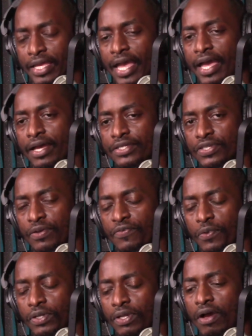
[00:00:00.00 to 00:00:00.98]
Yeah. So
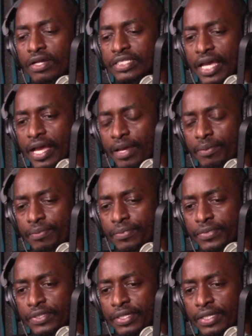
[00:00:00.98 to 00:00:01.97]
for a long
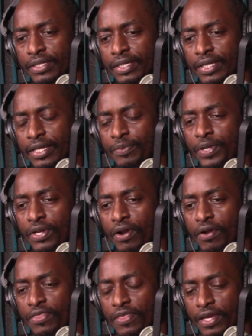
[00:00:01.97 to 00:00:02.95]
time, the
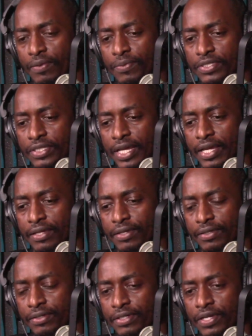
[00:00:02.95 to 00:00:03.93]
NPR thing was like,
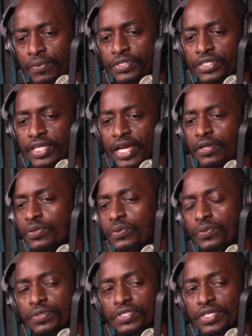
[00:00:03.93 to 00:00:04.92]
it was just like
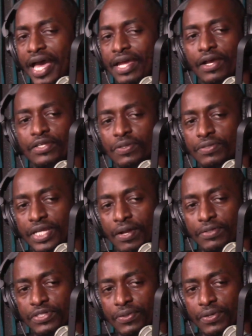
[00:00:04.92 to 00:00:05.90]
cool side hustle
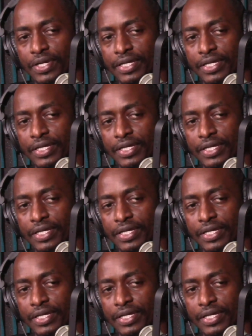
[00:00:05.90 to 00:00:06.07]
territory.